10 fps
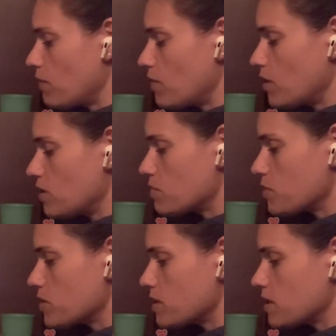This
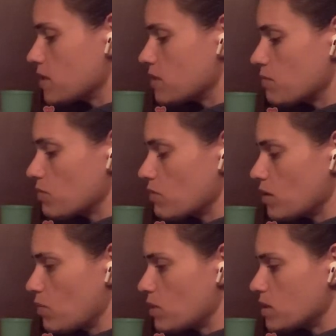person's like some,
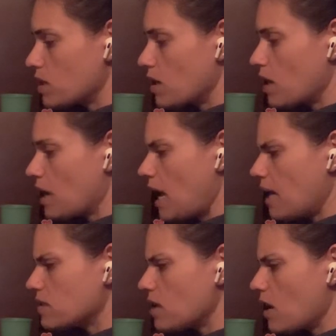I want to say an
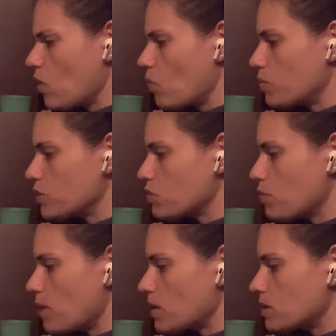anti-hopeless
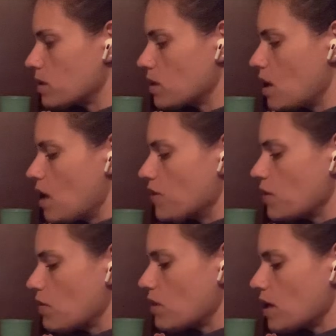romantic.
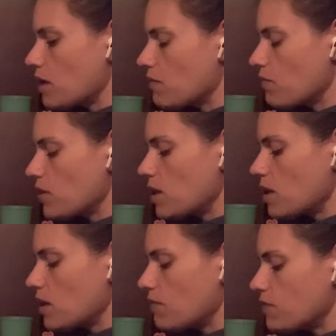They're like, forget
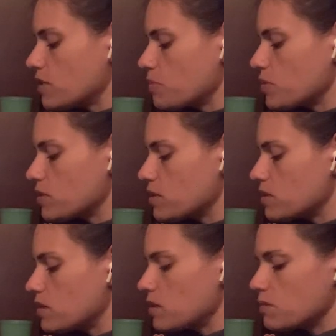it. If this person
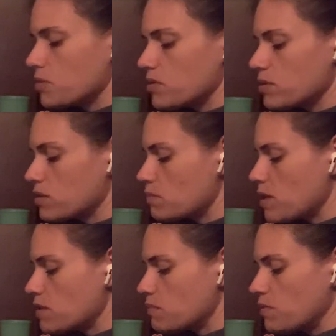is
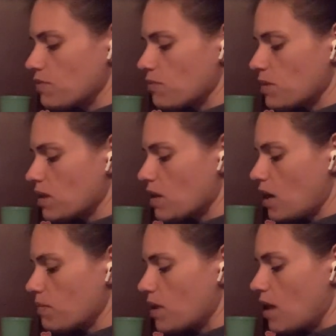meant to be for me,
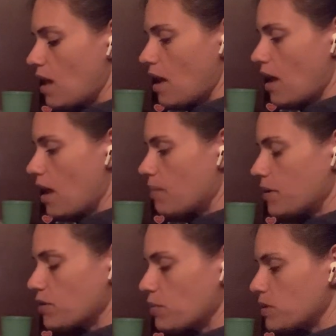and
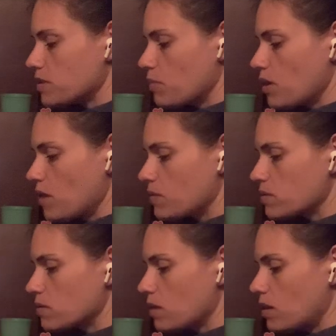but they're someone
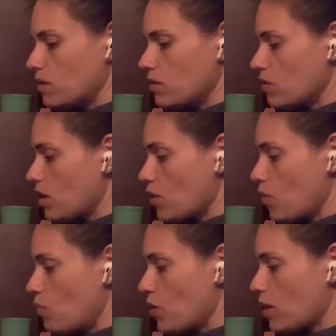else and they're not a
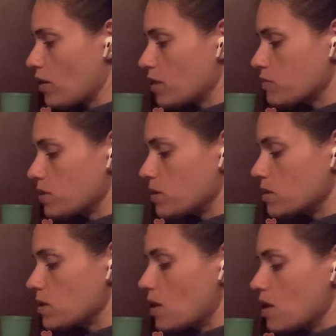home wrecker. That's what it
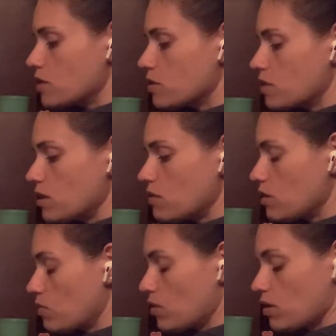is. So they
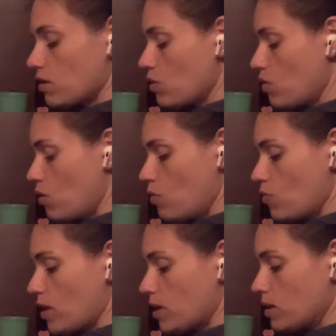weren't gonna go home
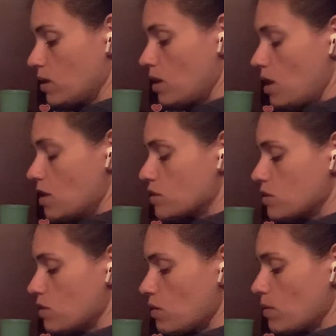wrecking.
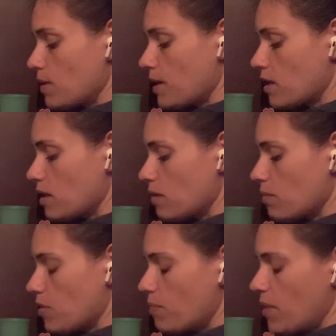So they were like,
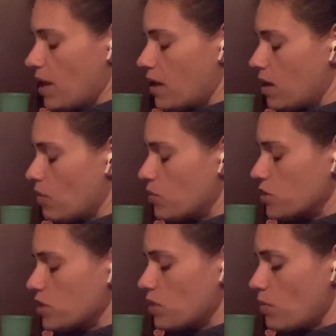but man, I
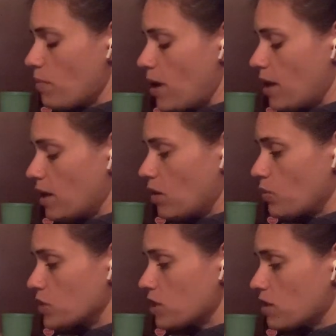wish they were mine and I
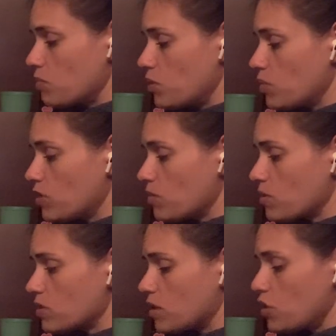wish I could be with them
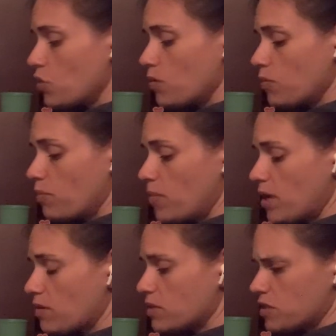because I know we would
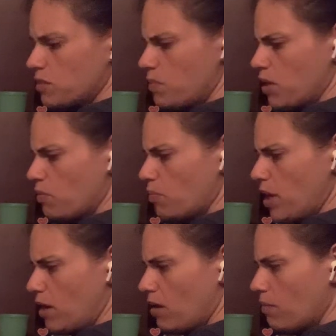make such a better
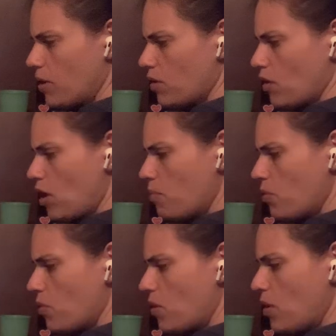pair, better
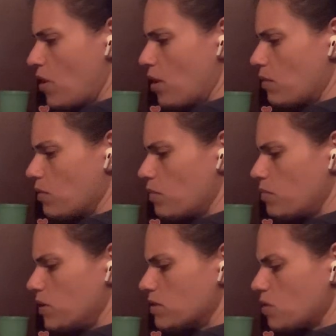couple. We would
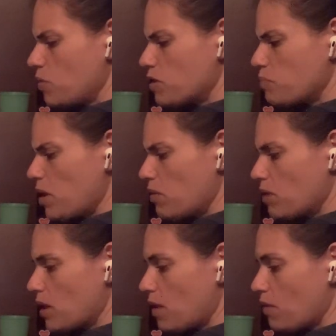be so much better
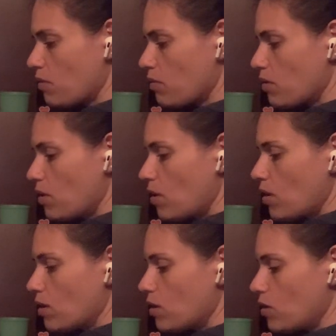together,
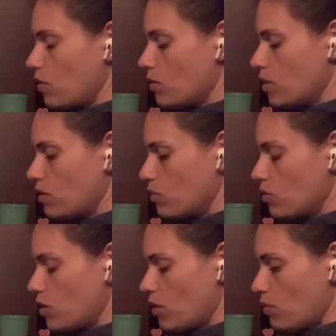than who
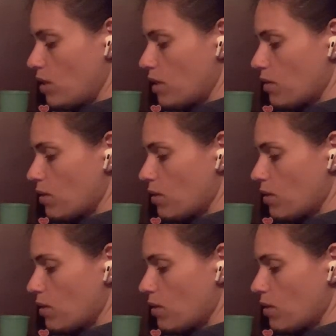they're with.